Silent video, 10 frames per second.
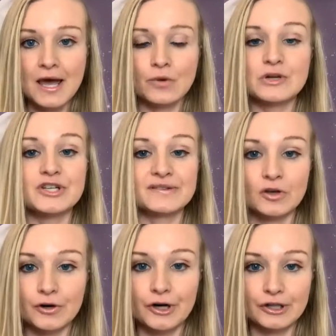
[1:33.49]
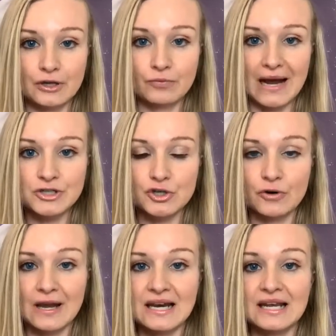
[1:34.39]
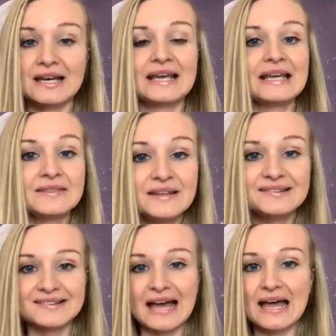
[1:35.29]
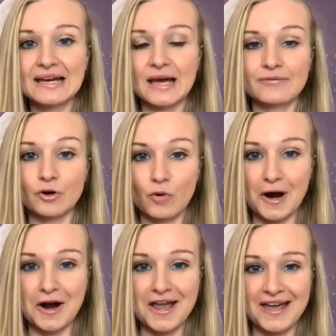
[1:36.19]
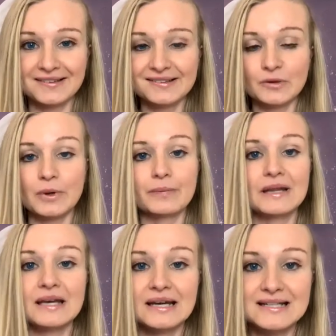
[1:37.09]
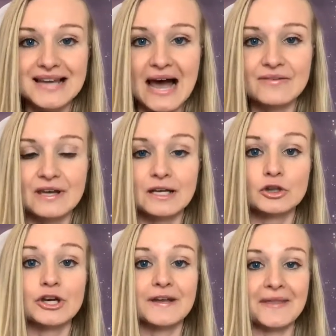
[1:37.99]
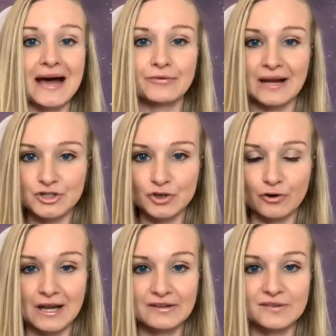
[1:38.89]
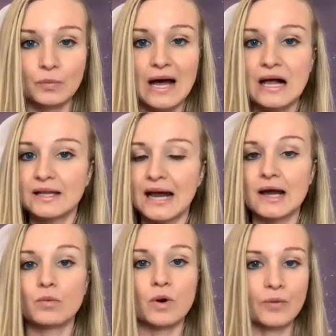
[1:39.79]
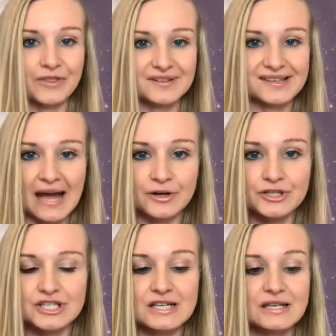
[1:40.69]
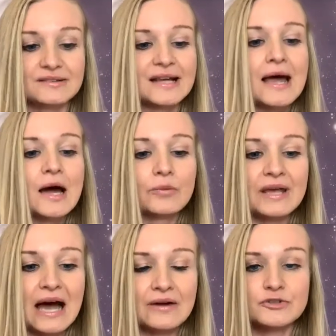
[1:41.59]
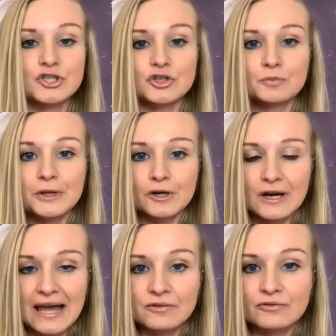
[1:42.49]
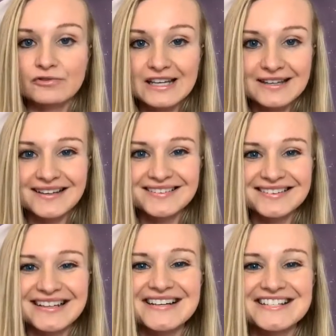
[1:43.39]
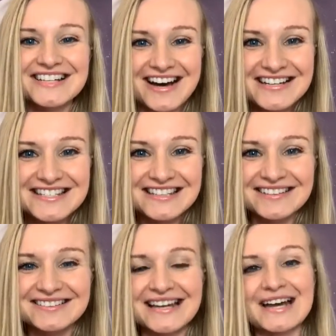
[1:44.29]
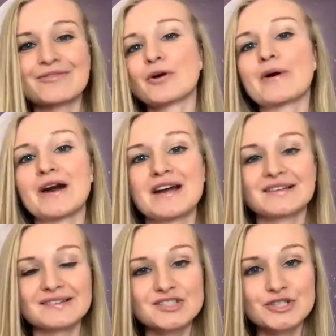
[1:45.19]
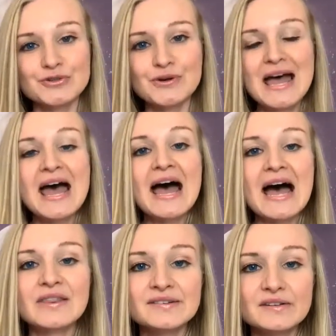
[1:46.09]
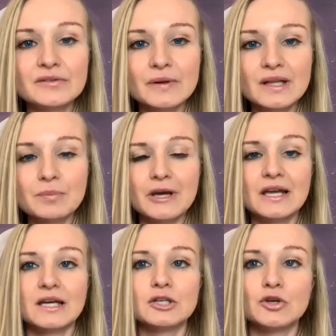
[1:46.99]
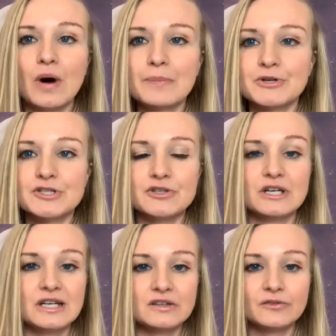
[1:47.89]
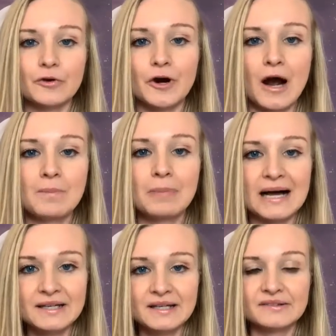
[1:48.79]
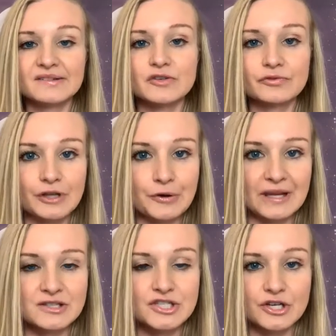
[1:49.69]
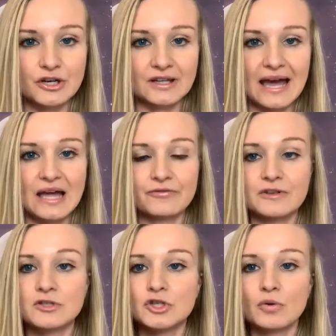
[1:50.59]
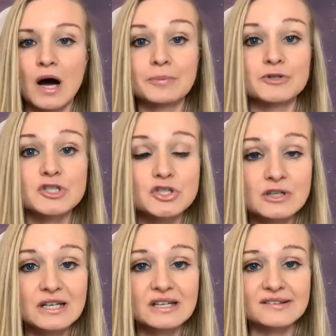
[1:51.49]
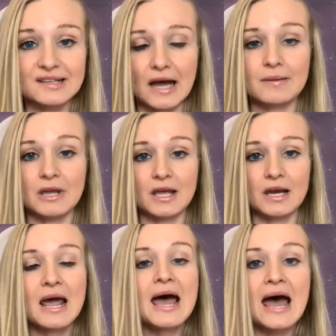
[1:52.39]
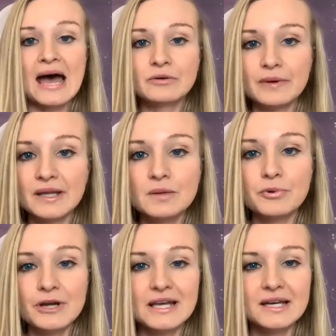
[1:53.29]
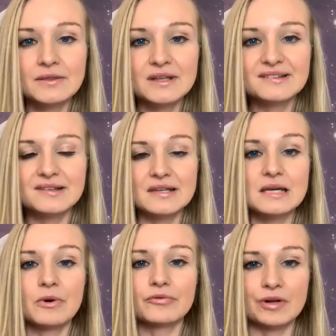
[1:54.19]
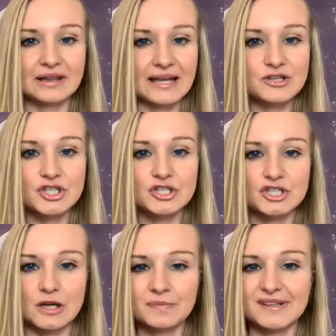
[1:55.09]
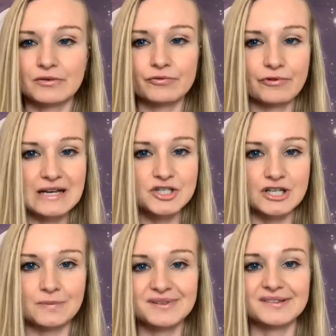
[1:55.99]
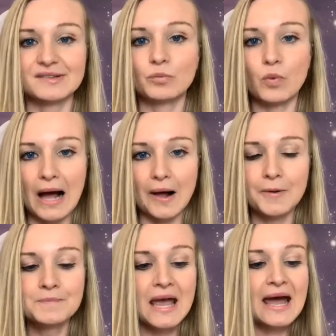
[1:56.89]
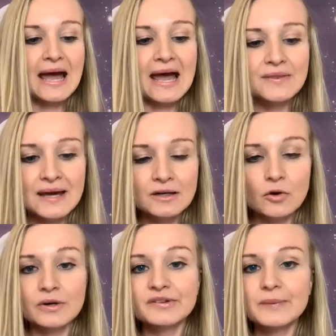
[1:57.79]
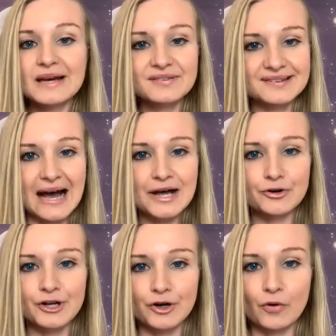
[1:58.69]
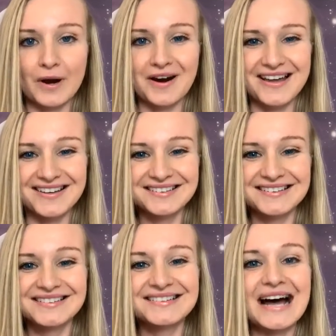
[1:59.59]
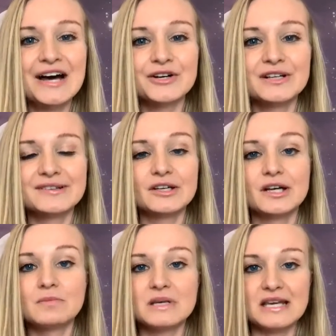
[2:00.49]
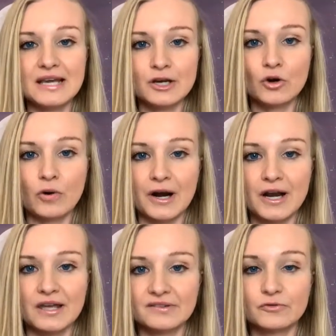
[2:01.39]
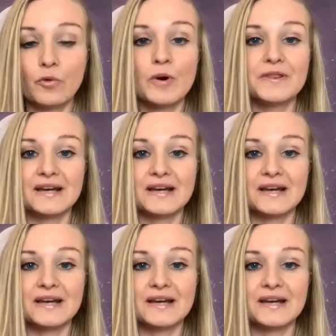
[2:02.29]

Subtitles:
which is currently retrograding in the sign of Aquarius. So we're really going to dive in and look at that retrograde as well and how to work with these energies. We have Jupiter and Venus conjunct in the sign of Aquarius too. And this is really bringing in new opportunities for abundance to flow into your life and new opportunities to come in, and really bringing in this theme of relationships and friendships as well. And then of course we have Saturn in Aquarius, and Saturn is going to be in Aquarius for the